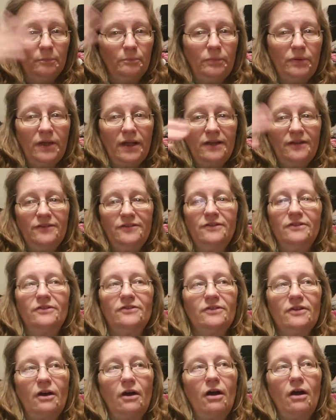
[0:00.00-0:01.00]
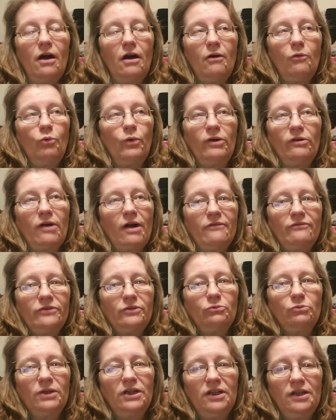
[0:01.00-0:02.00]
places
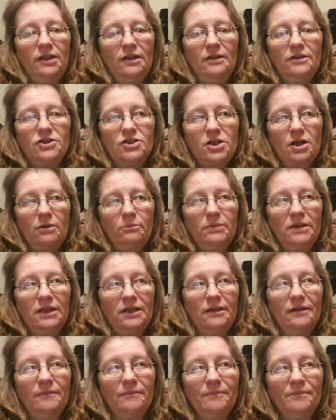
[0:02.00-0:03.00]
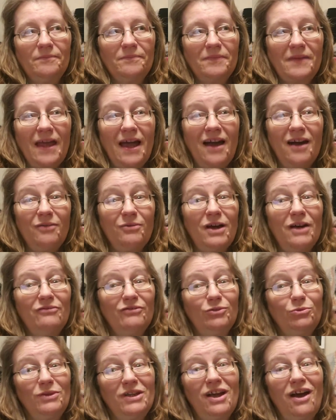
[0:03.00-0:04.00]
wherever we shall be.
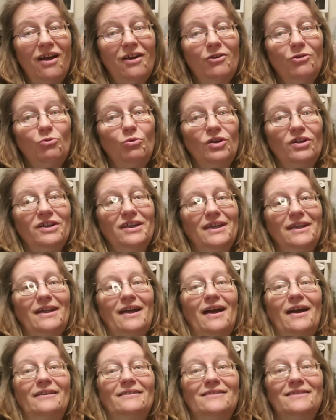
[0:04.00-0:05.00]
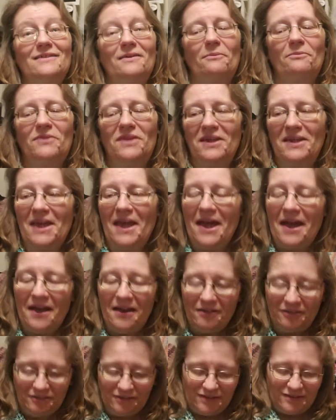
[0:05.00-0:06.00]
However, we are working on something
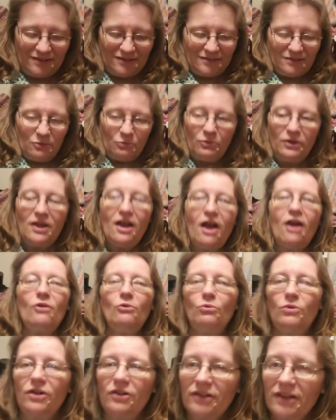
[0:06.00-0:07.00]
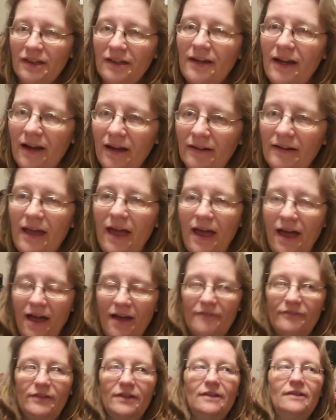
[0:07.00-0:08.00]
else. We are working on
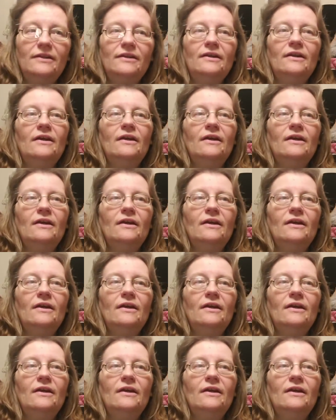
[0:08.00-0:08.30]
having